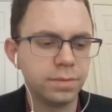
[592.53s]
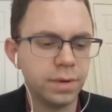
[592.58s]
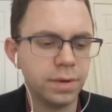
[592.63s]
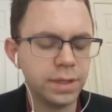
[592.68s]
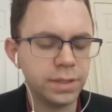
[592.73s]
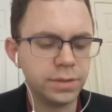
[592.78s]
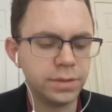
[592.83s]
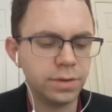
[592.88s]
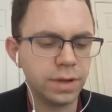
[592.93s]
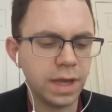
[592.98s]

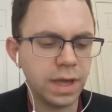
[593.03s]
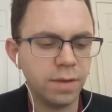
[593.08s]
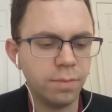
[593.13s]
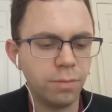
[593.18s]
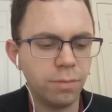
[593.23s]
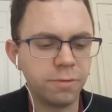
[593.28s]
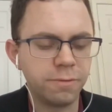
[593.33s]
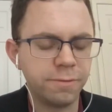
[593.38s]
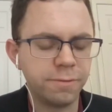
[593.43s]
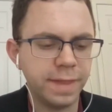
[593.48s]
Right, so kind of
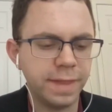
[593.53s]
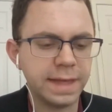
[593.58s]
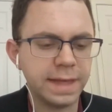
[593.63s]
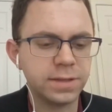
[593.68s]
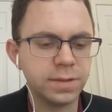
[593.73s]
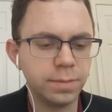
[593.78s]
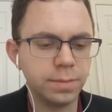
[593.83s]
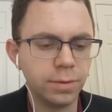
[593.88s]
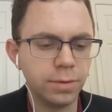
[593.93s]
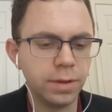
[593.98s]
more
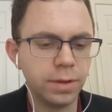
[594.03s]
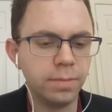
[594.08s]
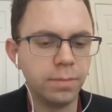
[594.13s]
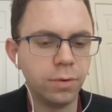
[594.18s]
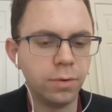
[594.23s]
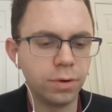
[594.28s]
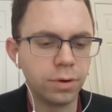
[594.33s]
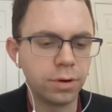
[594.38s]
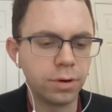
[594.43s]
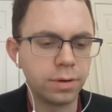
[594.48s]
flexible and
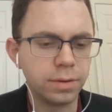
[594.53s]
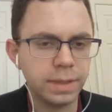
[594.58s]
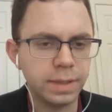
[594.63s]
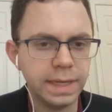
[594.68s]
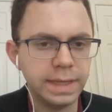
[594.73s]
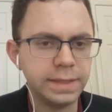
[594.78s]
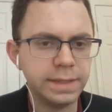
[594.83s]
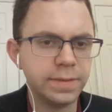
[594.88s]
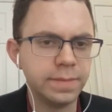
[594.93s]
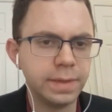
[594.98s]
more
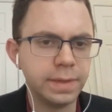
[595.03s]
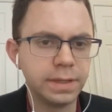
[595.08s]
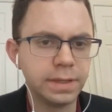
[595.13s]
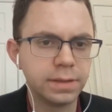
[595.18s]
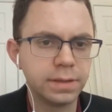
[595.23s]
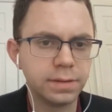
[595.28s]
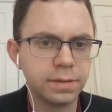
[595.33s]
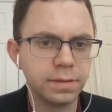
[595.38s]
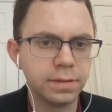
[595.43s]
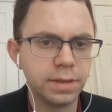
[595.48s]

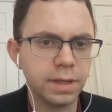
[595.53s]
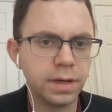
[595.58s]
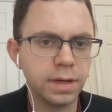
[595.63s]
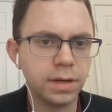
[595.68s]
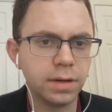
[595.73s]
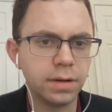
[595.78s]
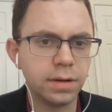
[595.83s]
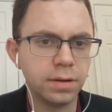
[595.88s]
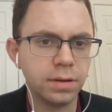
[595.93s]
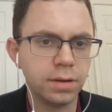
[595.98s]
intimate
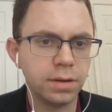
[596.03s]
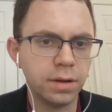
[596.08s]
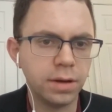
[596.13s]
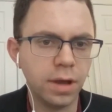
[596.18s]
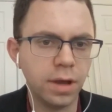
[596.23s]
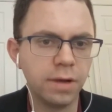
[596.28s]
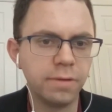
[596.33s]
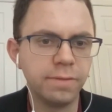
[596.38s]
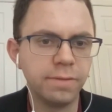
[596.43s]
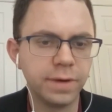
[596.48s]
than a
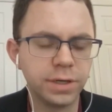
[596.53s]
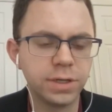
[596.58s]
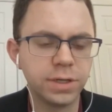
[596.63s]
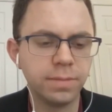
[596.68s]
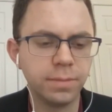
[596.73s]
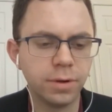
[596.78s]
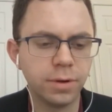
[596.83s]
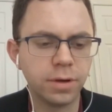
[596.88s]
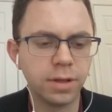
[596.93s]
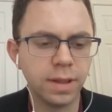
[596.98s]

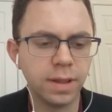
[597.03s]
nonfiction book